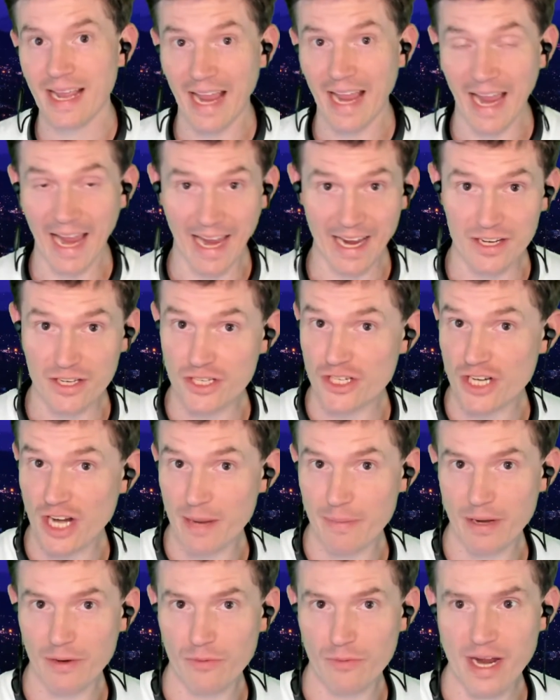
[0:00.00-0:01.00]
and a
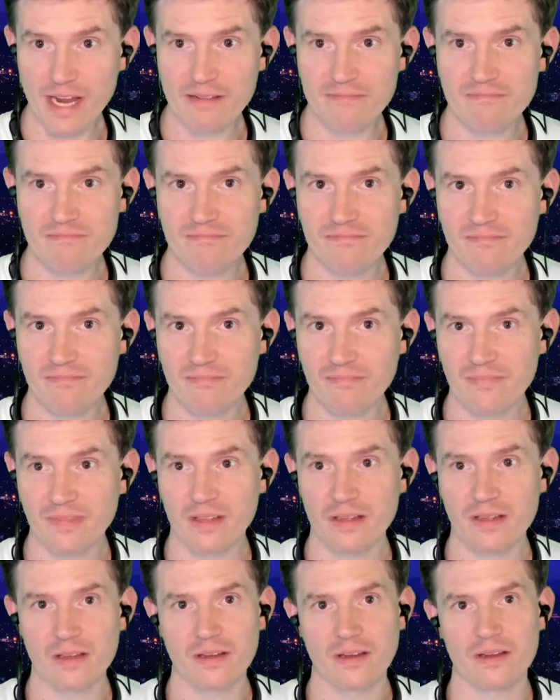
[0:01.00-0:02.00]
shaping rate.
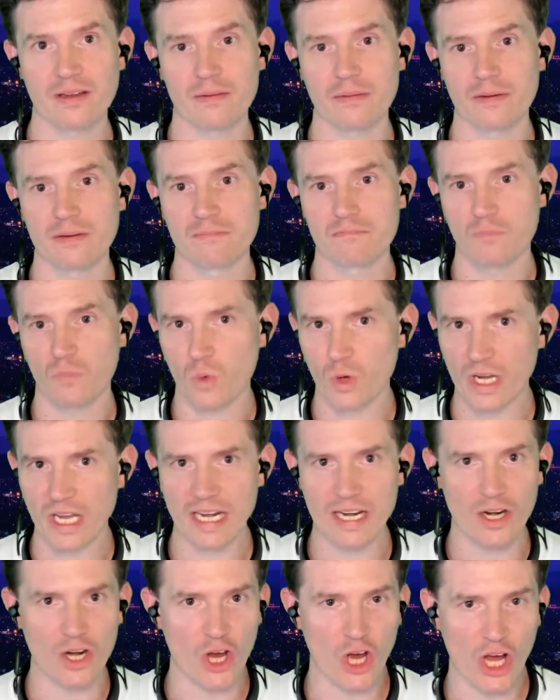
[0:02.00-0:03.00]
We'll get
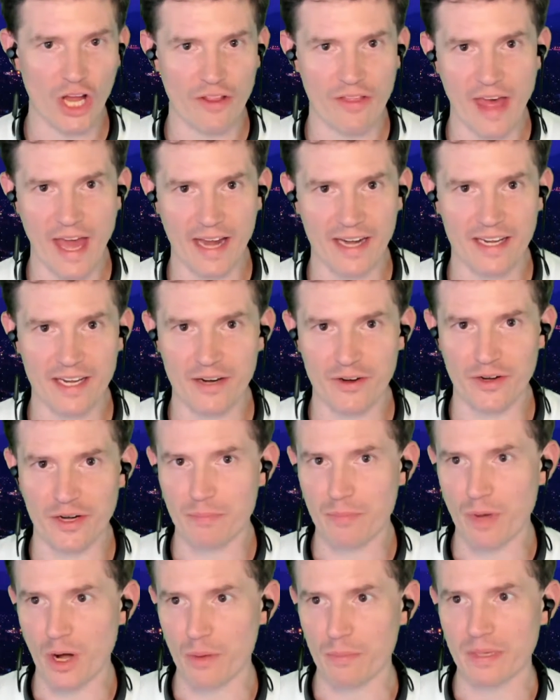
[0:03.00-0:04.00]
into all that here in a
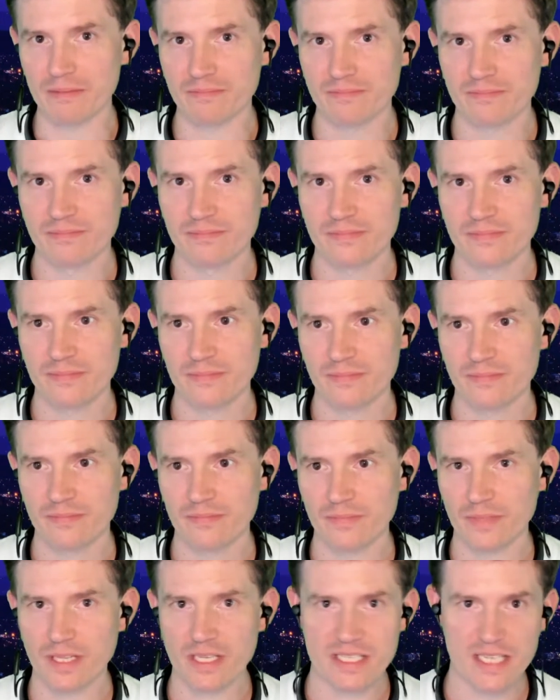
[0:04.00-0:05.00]
moment.
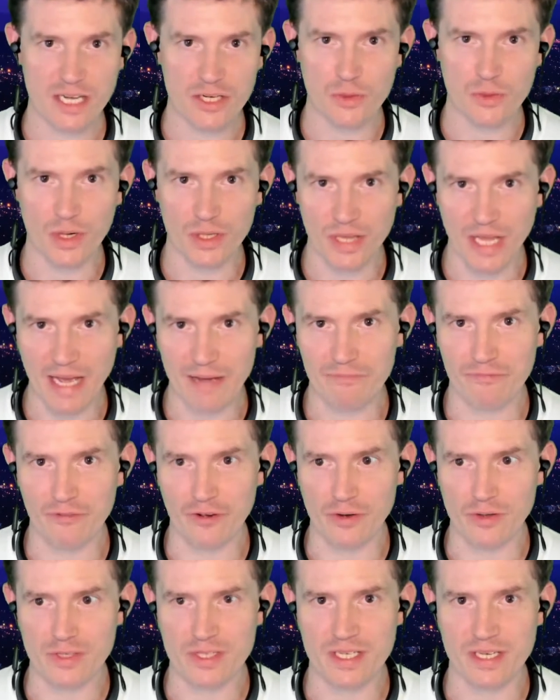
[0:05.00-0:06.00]
Let's head to our lab
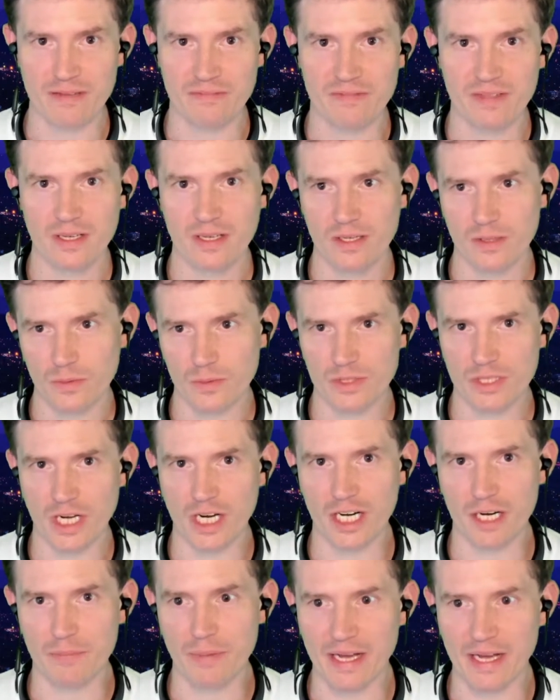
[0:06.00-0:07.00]
first, and we'll
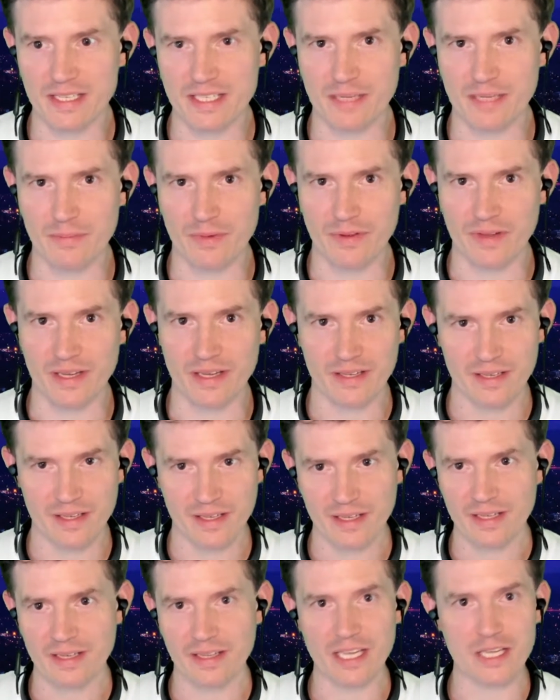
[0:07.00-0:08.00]
talk about some of the
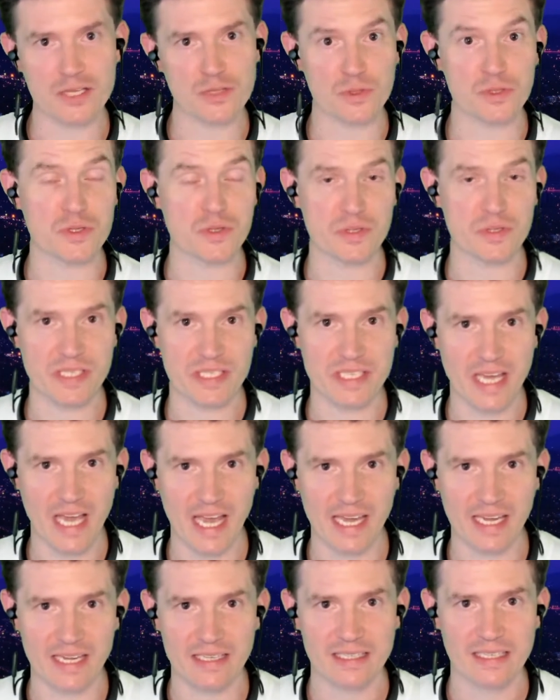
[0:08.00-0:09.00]
things we'll do
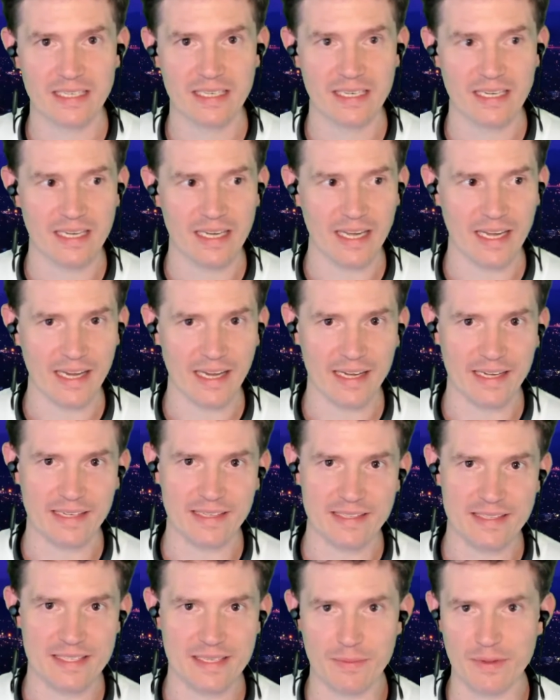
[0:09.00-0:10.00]
today
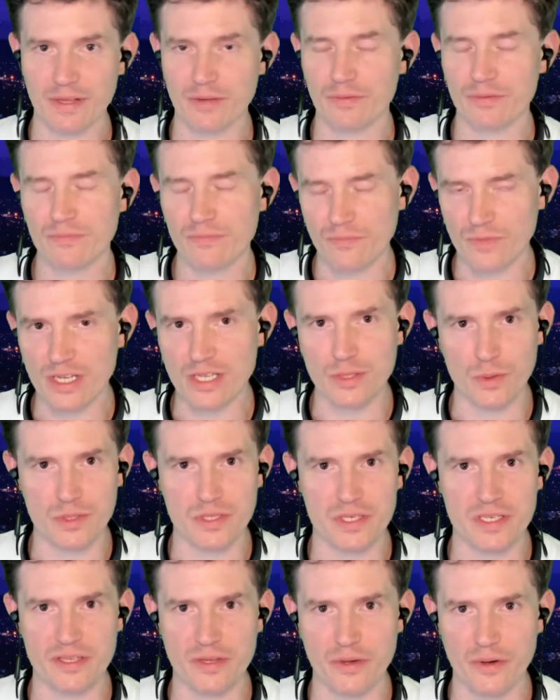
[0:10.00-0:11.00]
and some of the
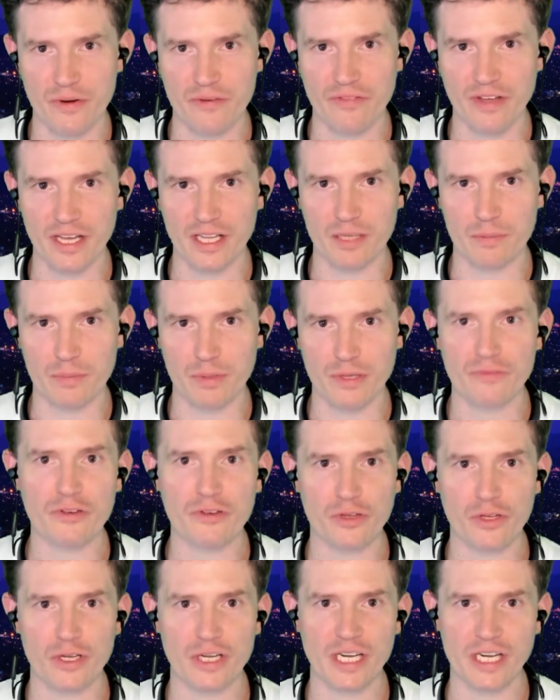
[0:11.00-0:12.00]
resources that are available if you're
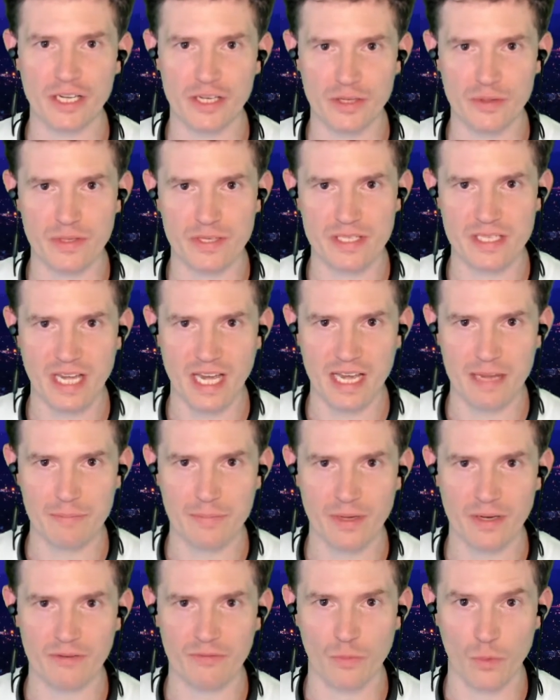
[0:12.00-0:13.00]
looking to do this type
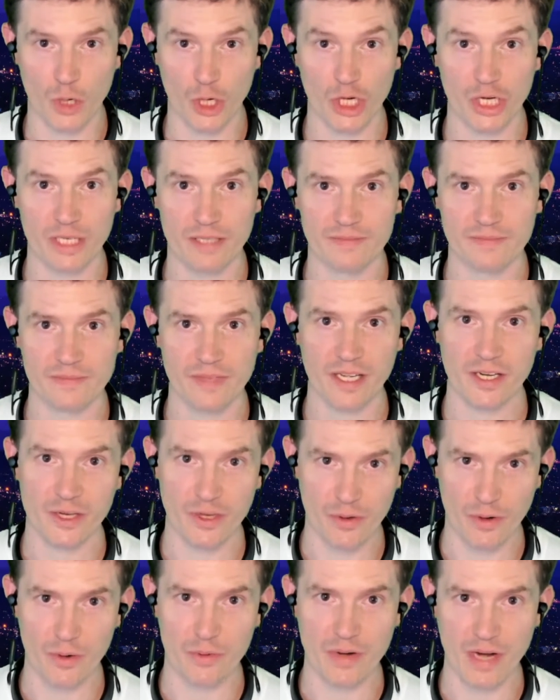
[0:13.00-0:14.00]
of work in
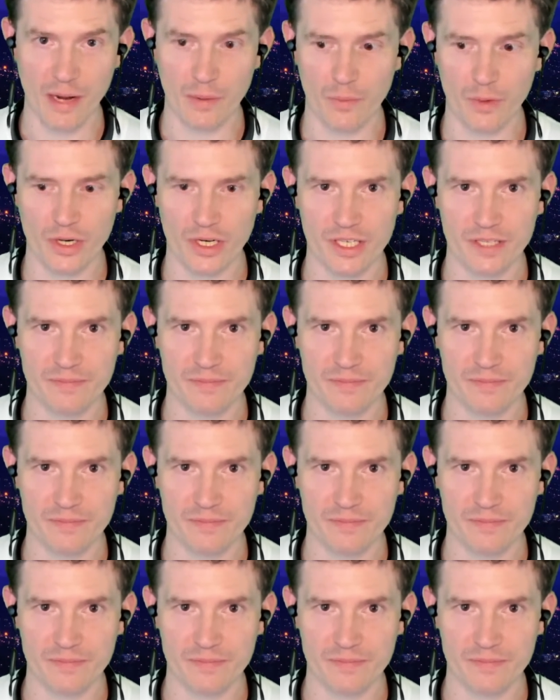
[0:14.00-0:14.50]
your own network.